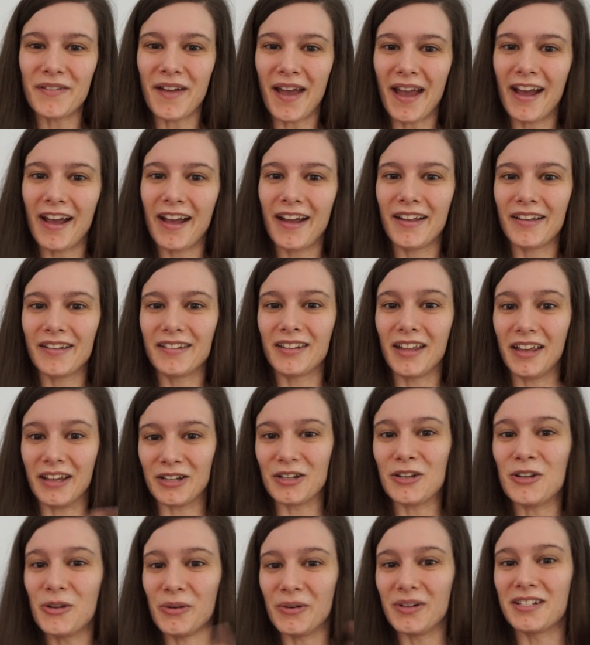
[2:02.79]
had like
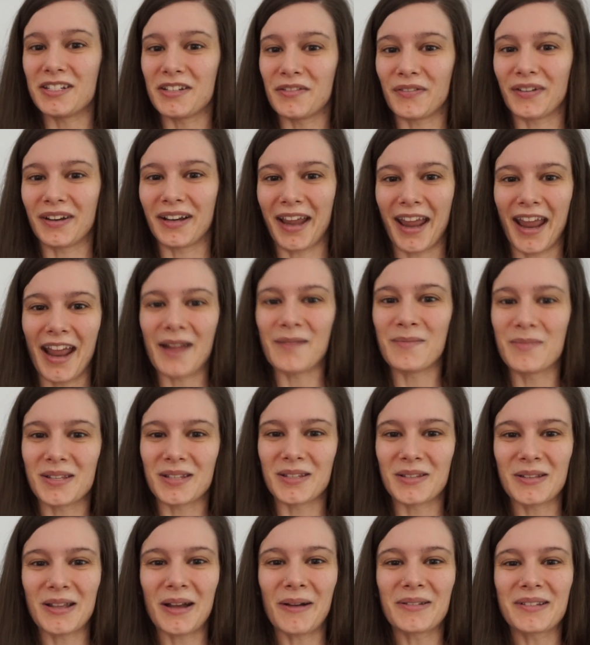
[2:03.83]
new and different games,
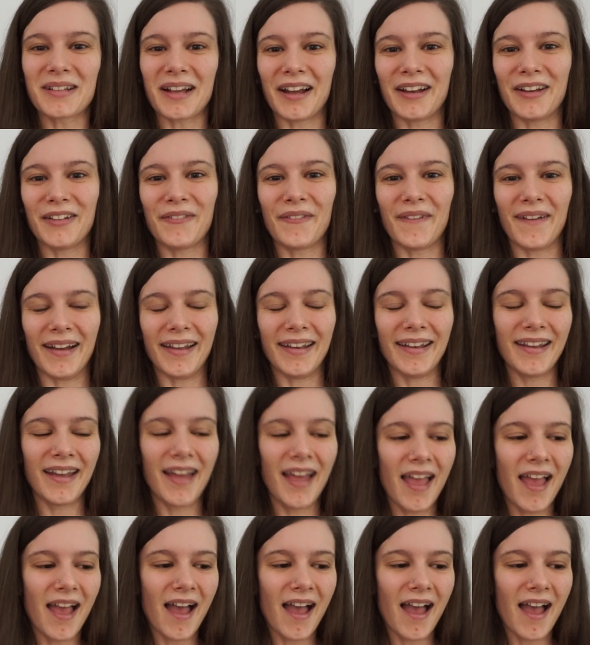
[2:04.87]
and so that was kind of fun.